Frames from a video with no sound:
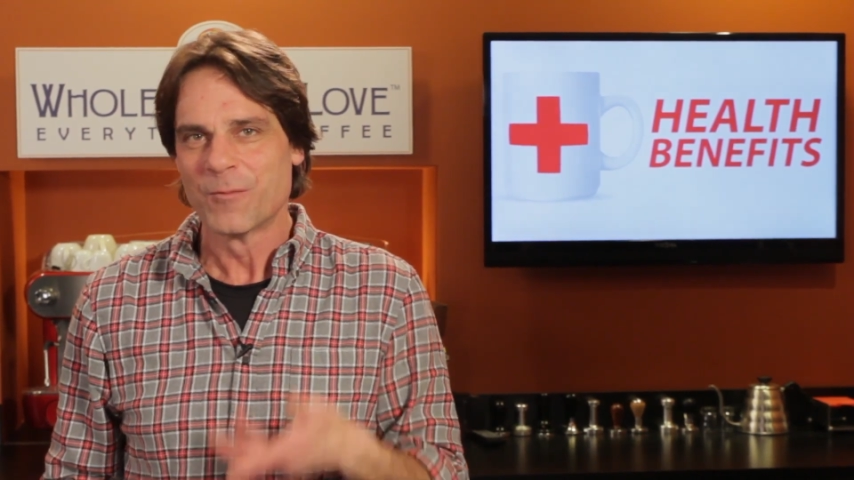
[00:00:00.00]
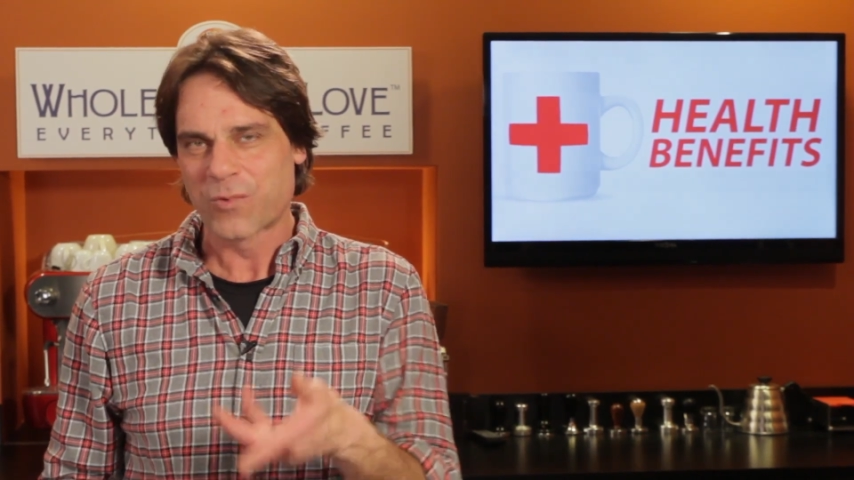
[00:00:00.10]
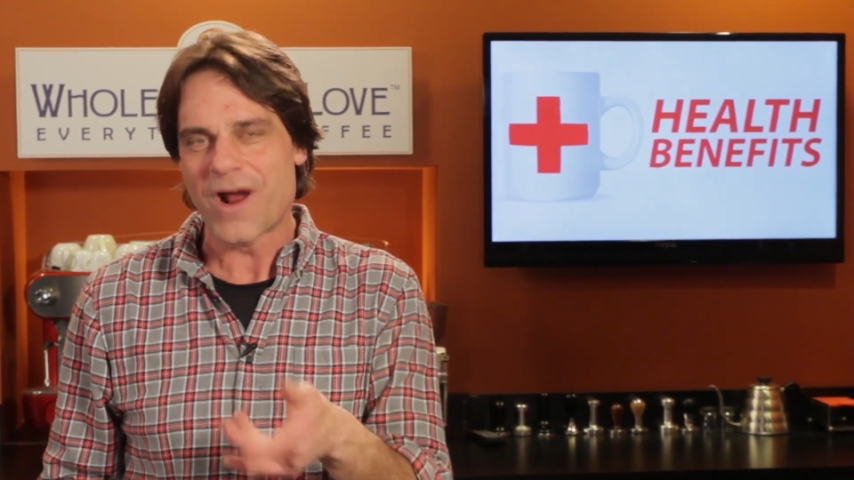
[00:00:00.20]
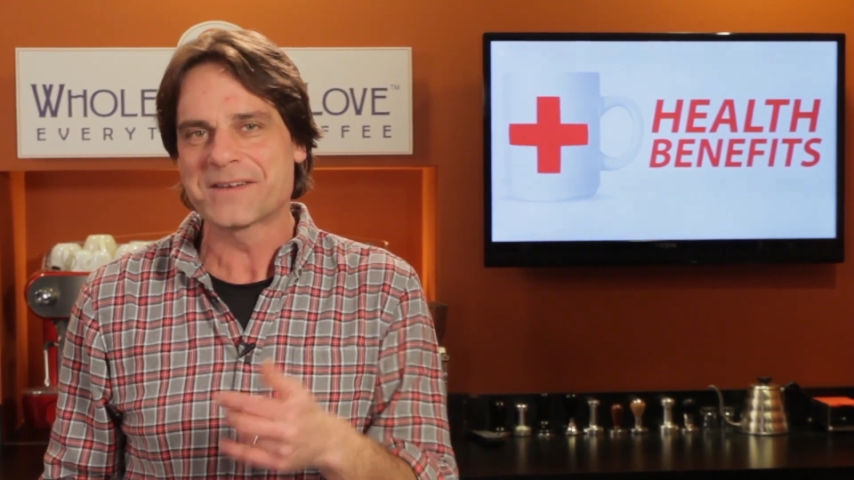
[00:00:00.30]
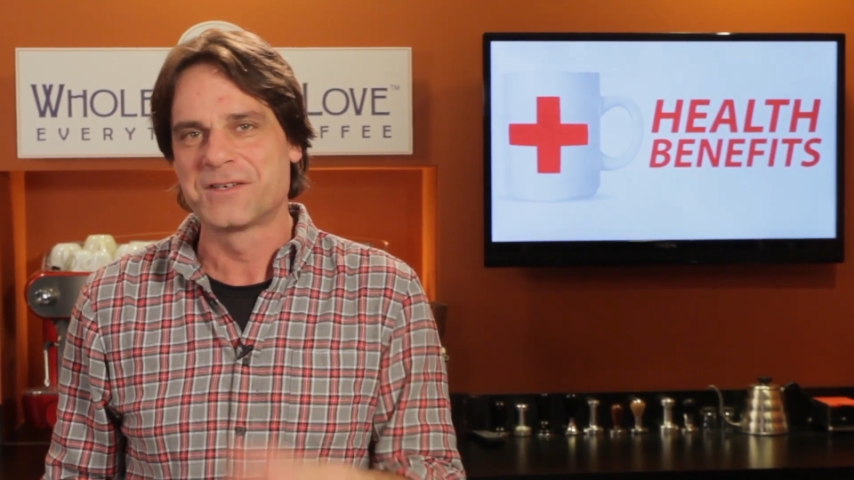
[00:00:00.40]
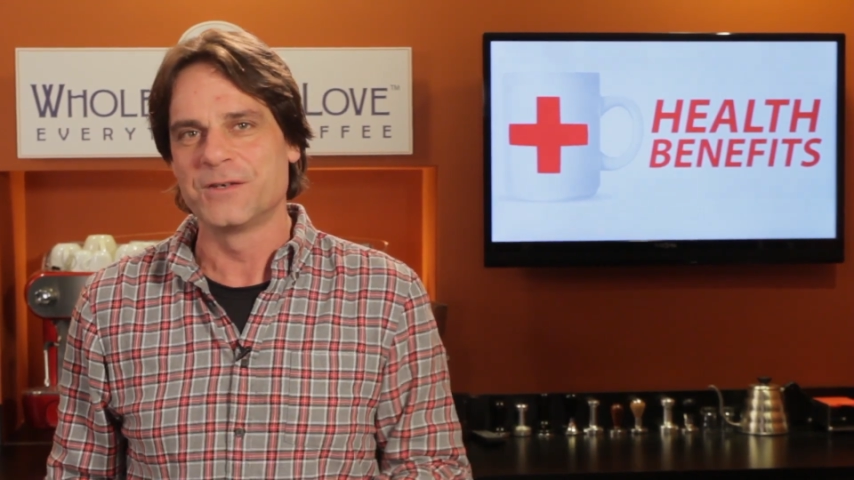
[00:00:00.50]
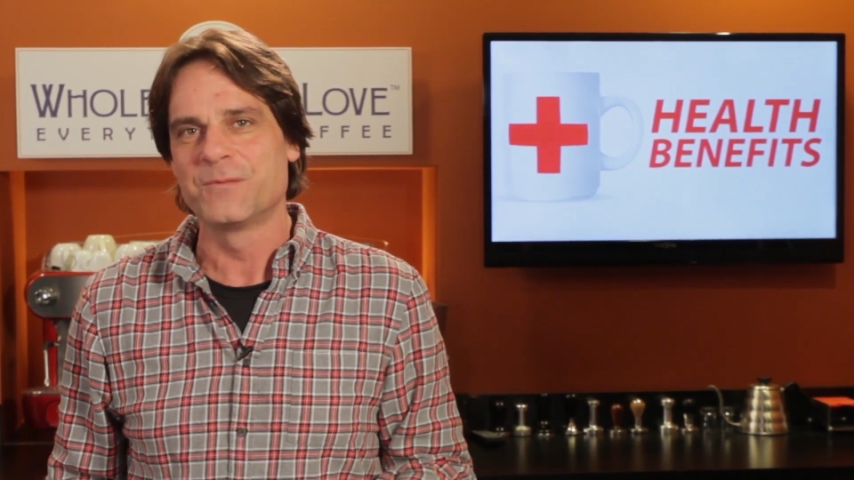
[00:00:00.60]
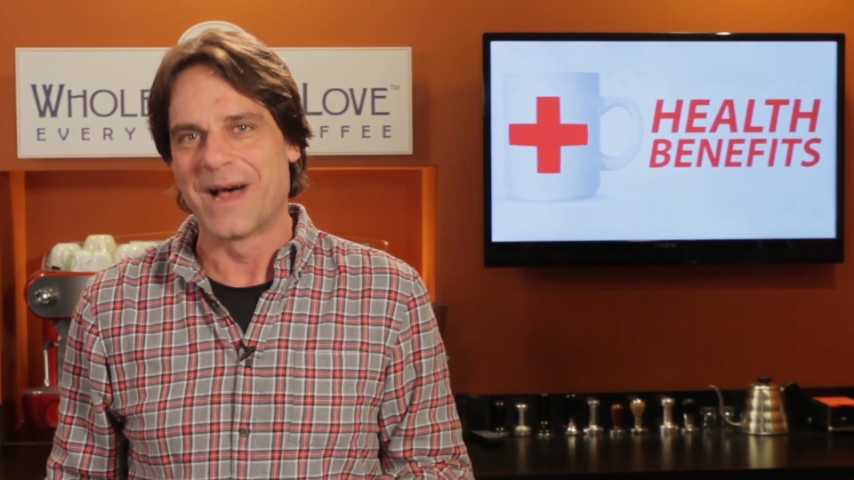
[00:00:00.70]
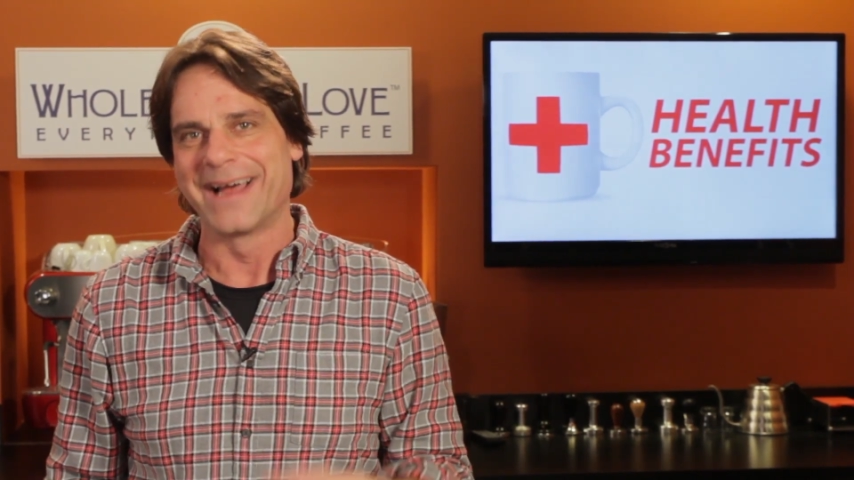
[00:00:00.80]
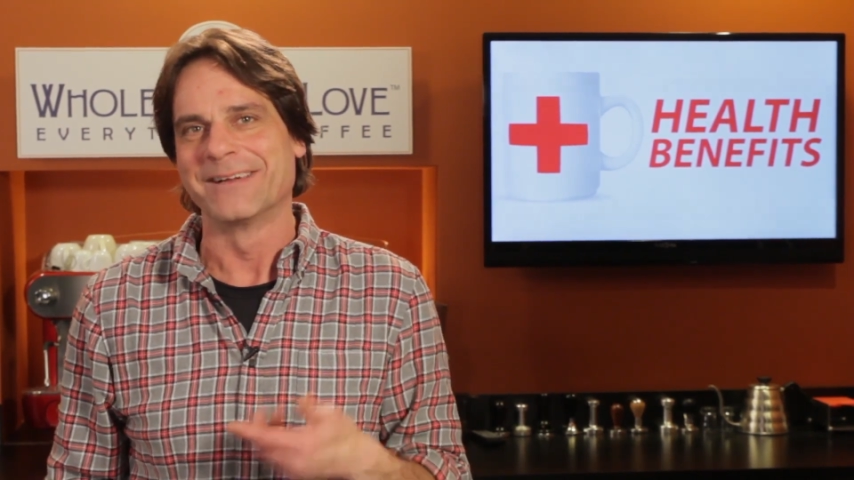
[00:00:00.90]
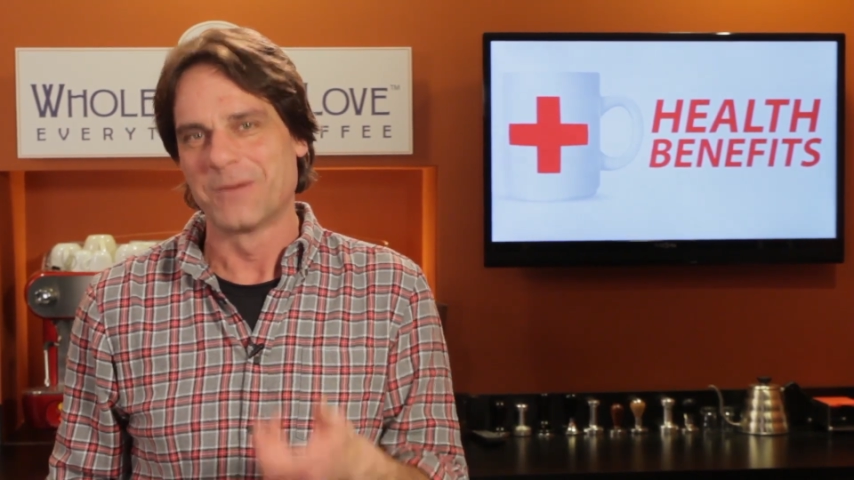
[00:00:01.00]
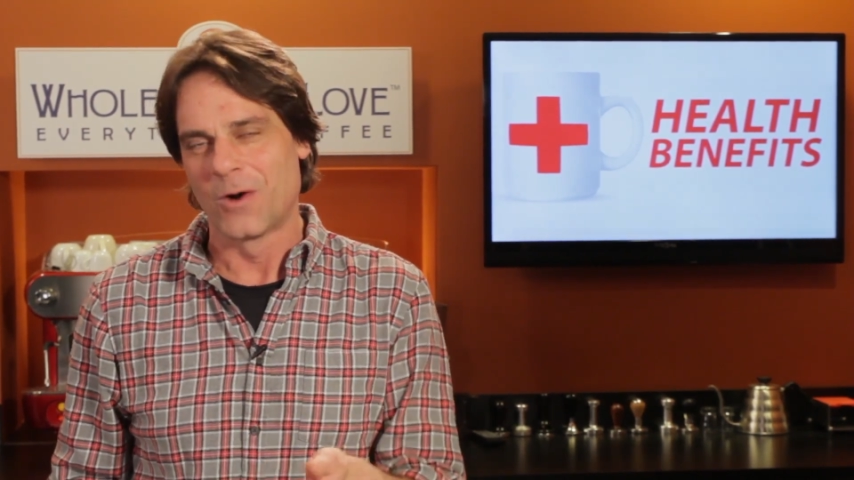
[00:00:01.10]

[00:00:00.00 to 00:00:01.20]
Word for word: Brought to you by